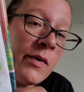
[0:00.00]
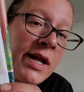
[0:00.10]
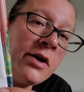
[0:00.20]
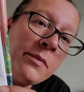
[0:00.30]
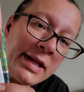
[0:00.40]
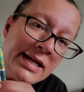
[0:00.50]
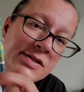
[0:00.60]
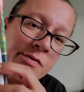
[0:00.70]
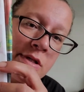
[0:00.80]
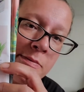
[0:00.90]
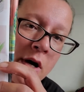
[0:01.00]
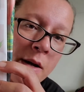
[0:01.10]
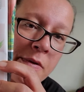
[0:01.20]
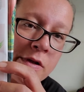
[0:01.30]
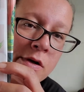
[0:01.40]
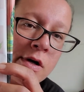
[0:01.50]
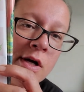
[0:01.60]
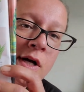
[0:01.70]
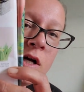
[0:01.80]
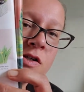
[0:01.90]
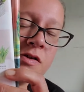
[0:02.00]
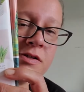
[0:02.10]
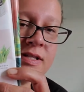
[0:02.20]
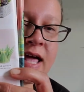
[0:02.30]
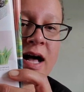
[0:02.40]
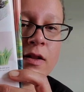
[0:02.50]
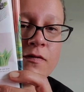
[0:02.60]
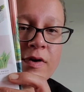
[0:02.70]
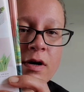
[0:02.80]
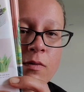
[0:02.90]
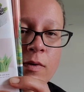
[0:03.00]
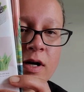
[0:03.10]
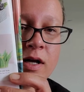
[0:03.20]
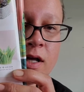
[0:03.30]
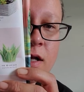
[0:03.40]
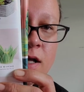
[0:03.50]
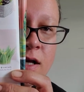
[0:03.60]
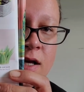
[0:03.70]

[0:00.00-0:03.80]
one. I know plants are really popular. So there's the aloe vera one.